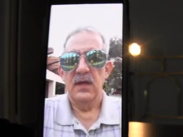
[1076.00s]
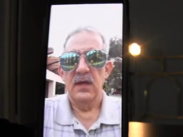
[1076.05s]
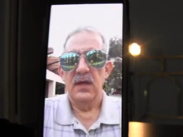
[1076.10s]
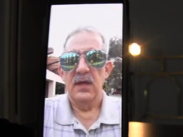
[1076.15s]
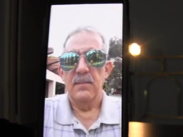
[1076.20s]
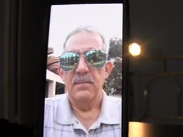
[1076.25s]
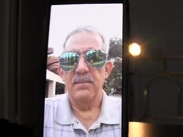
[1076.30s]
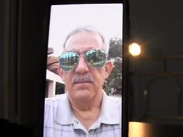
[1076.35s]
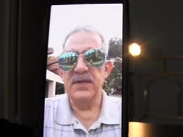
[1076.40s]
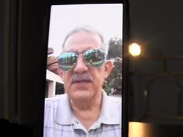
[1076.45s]

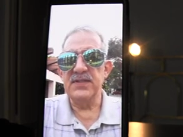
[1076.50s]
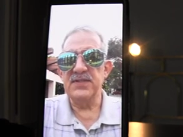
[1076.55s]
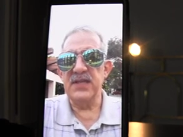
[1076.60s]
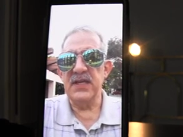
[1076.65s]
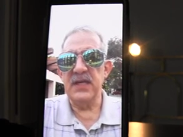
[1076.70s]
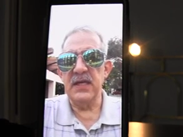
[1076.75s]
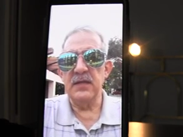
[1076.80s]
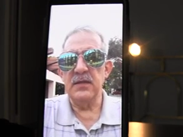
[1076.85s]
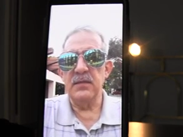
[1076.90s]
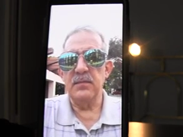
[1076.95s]
peace in,
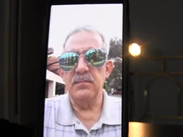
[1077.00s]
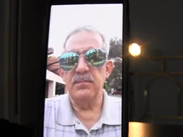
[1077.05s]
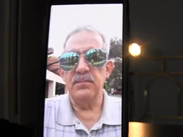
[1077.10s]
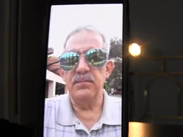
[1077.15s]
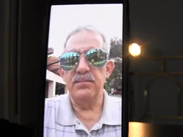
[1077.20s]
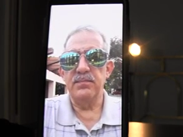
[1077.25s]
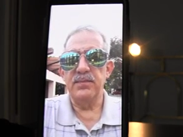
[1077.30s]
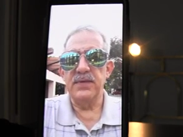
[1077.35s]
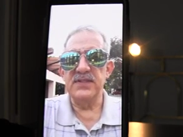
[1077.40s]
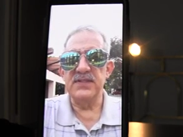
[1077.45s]

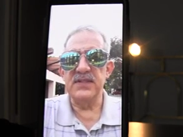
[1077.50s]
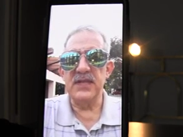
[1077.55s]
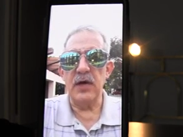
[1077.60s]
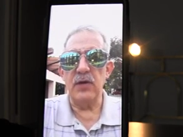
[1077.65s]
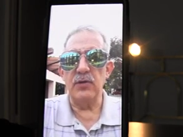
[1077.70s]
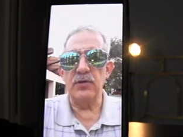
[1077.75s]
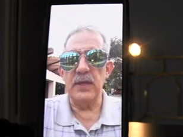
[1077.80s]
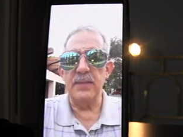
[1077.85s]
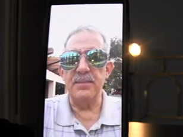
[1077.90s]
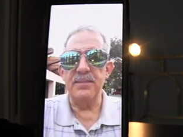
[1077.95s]
peace out,
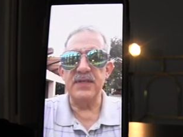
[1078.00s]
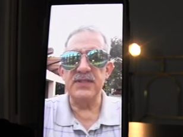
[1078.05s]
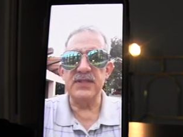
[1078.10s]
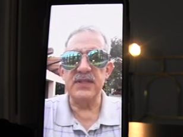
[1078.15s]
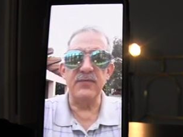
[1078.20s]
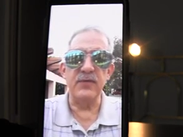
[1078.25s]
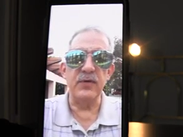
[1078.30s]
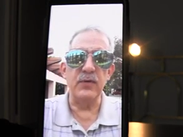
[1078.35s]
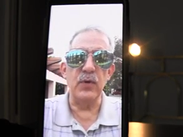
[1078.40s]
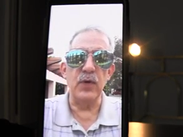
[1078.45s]
and peace
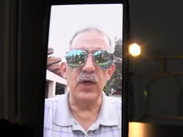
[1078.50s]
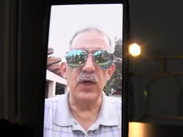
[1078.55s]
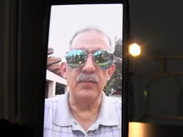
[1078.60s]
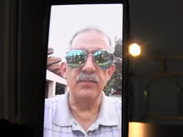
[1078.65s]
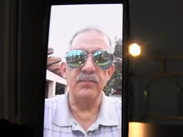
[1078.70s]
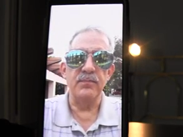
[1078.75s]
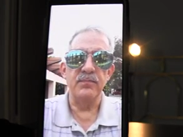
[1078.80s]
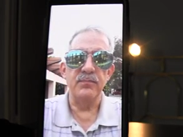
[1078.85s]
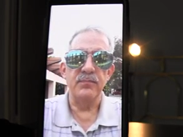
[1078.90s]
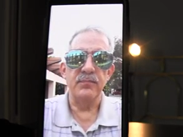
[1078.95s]
everywhere.
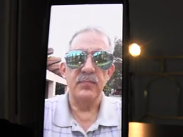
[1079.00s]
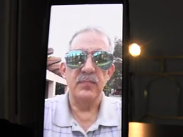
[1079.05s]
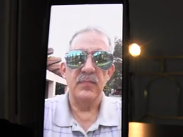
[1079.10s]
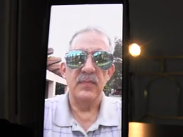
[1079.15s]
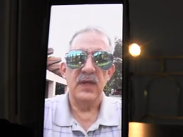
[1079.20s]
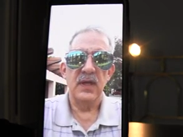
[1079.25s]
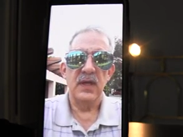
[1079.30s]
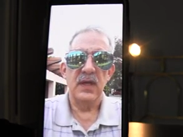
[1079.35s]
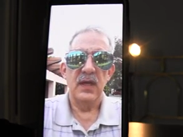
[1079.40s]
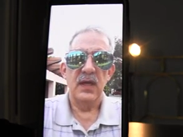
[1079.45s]

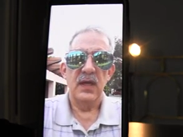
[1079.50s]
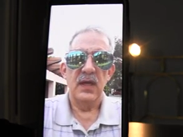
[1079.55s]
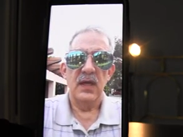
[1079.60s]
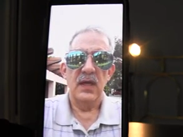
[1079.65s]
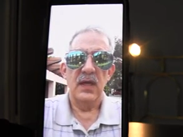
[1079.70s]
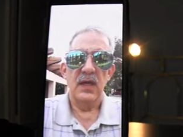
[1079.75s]
And